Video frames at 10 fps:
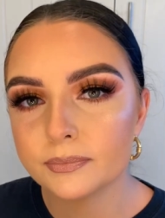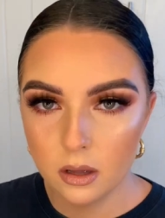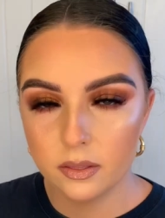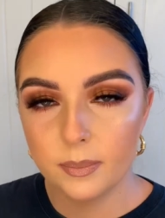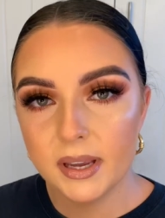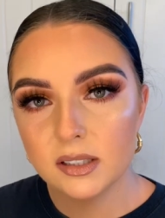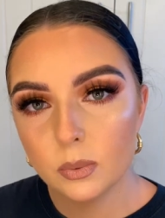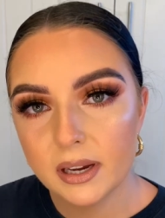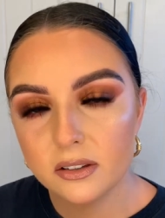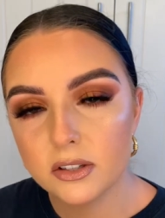The best
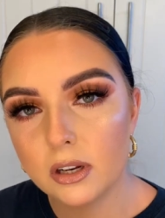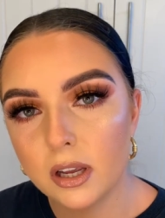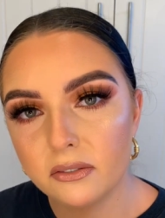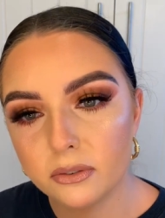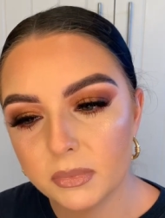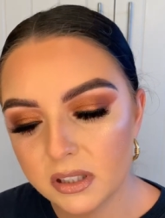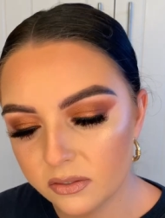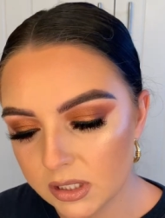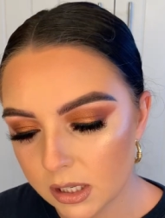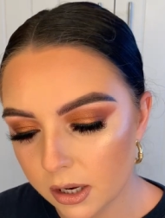way to learn from this
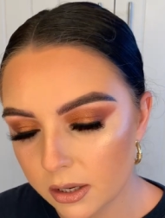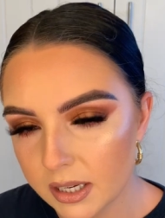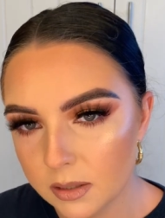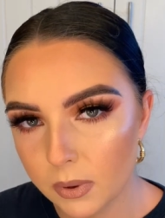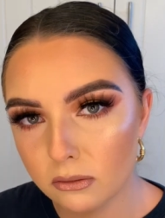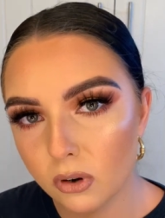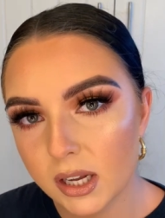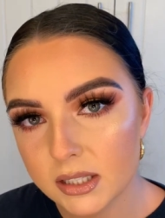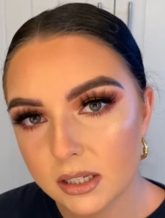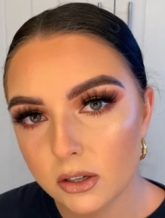video is by
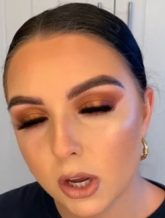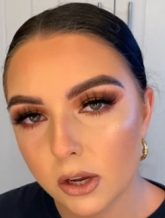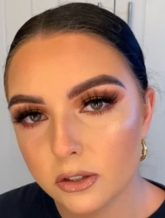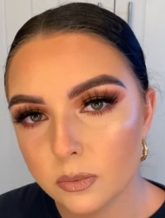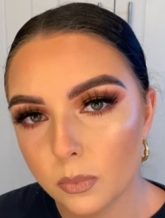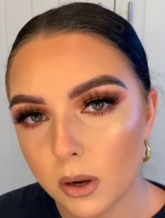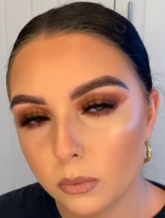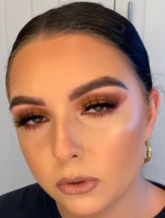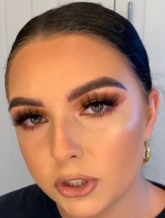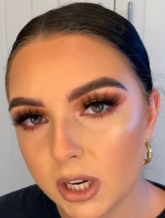writing notes while
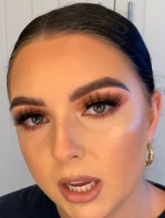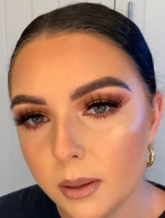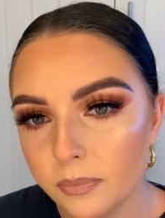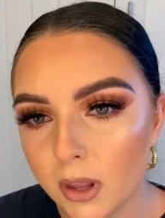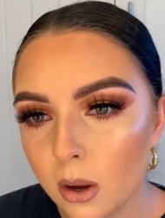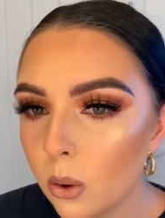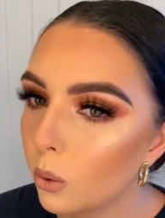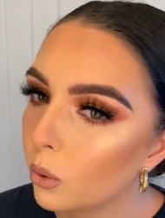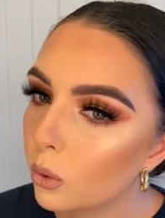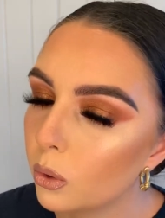watching it
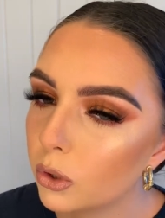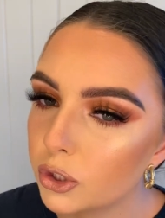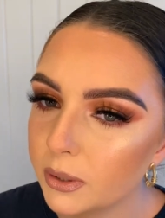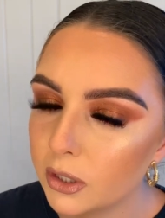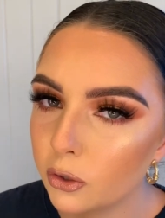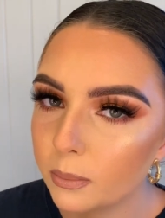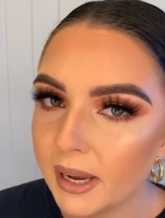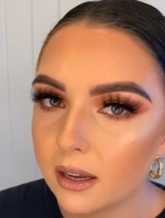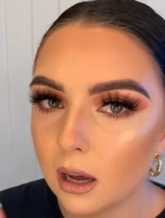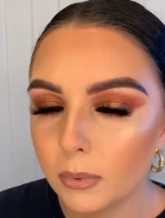or doing your
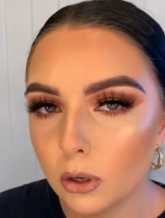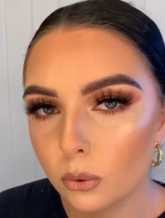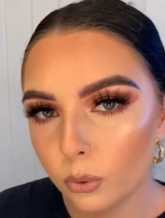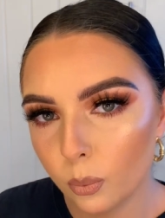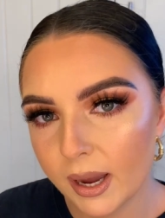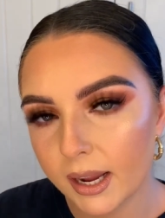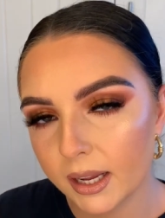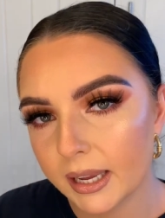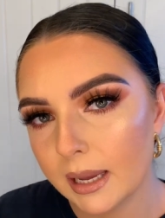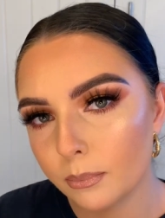makeup along the way
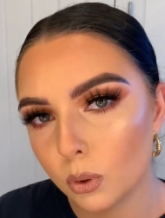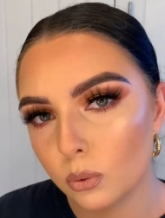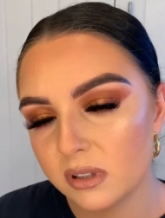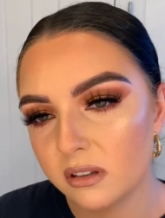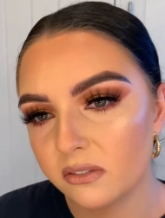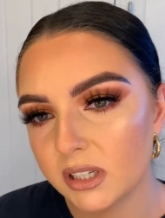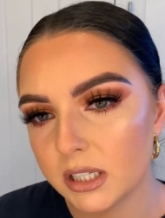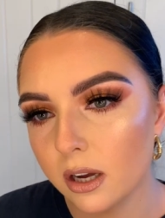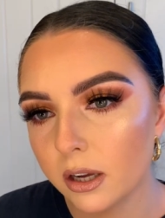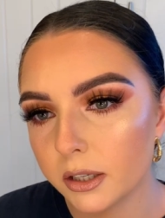and keep pausing the video.